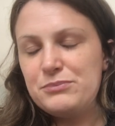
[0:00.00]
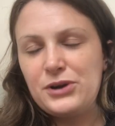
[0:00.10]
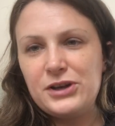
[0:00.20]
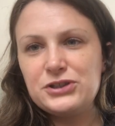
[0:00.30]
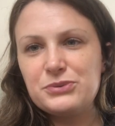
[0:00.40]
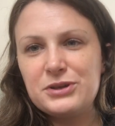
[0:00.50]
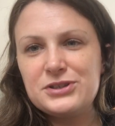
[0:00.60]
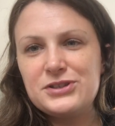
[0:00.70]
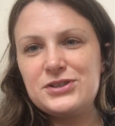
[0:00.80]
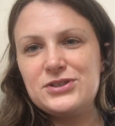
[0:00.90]
but I just
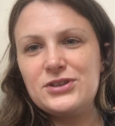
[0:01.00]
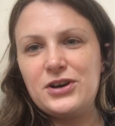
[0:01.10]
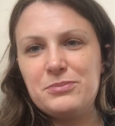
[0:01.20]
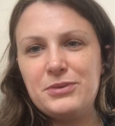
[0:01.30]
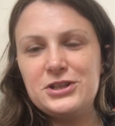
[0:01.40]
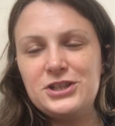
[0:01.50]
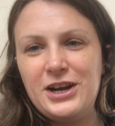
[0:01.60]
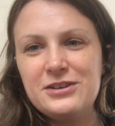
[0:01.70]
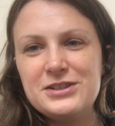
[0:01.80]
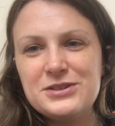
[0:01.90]
wanted to start by
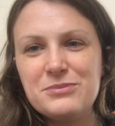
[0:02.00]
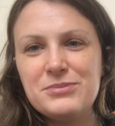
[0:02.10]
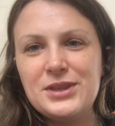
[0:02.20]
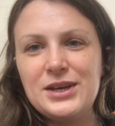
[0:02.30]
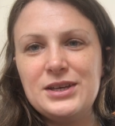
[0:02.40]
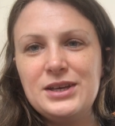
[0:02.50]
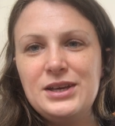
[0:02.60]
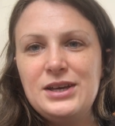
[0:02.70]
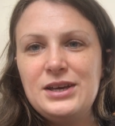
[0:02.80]
sharing something